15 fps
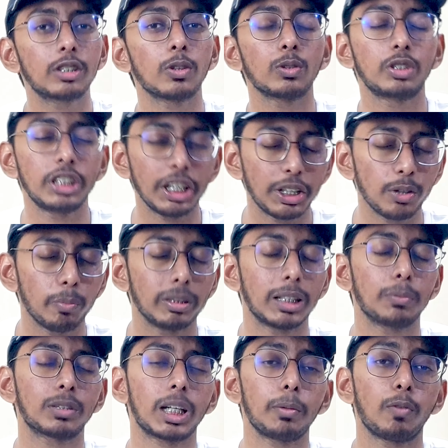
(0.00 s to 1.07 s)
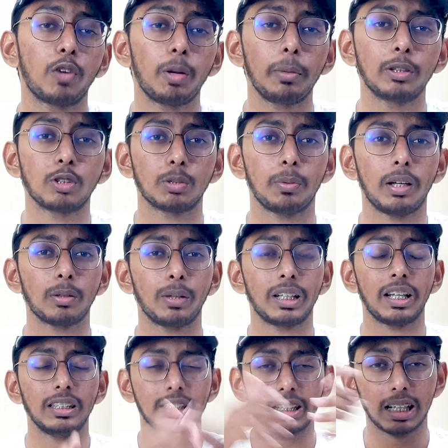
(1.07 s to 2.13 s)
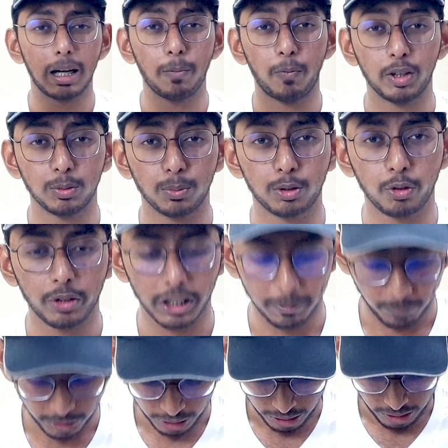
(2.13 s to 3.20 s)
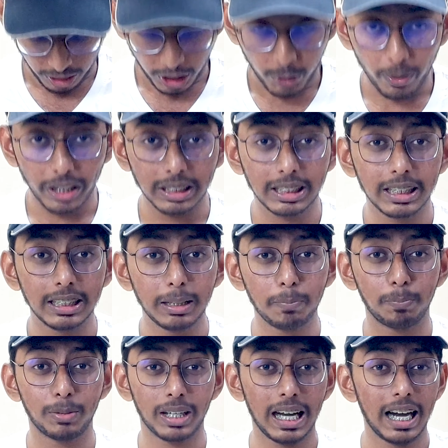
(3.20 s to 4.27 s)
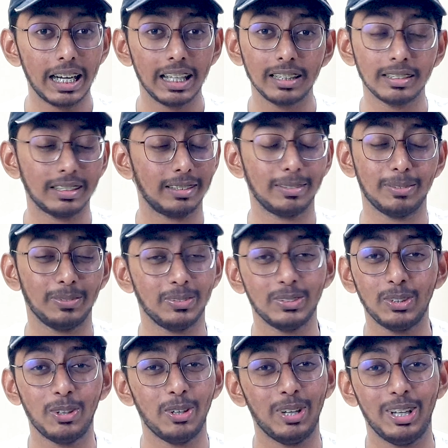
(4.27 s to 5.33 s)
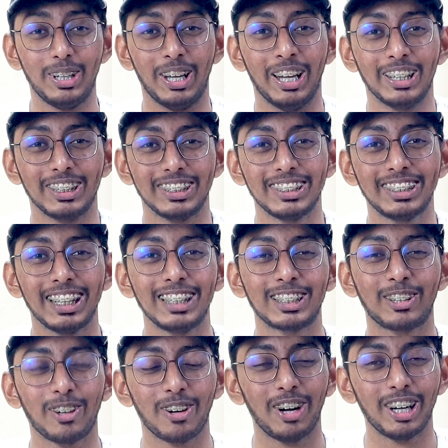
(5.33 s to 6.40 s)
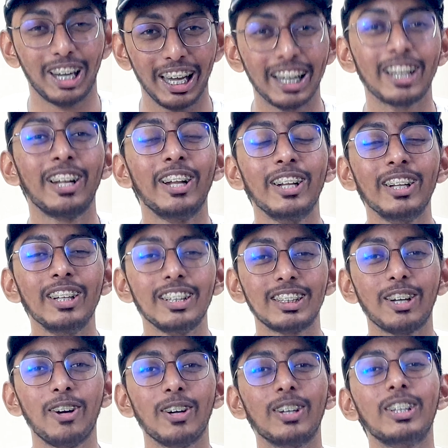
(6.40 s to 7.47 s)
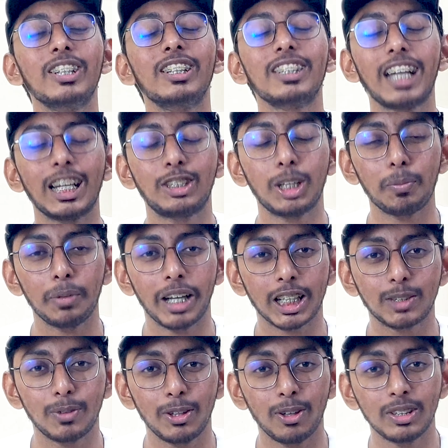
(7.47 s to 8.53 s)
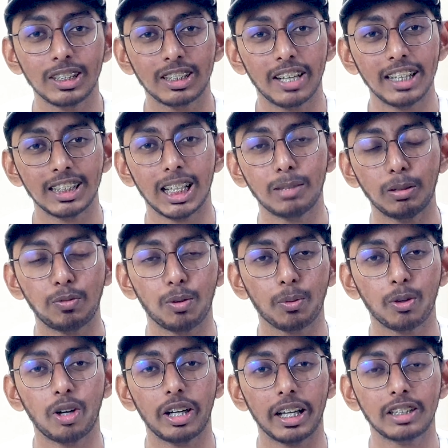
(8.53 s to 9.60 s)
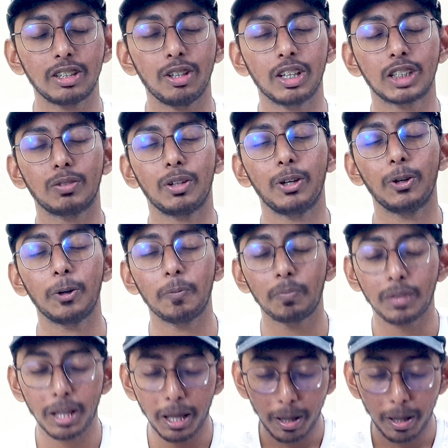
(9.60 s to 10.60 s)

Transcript: So stay tuned by subscribing and follow me on social media like Instagram, Facebook, Twitter. You can see the branding. It's Qurrah Tech. So catch you up in next video. This is Rs.40 from Qurrah Tech. See you next video.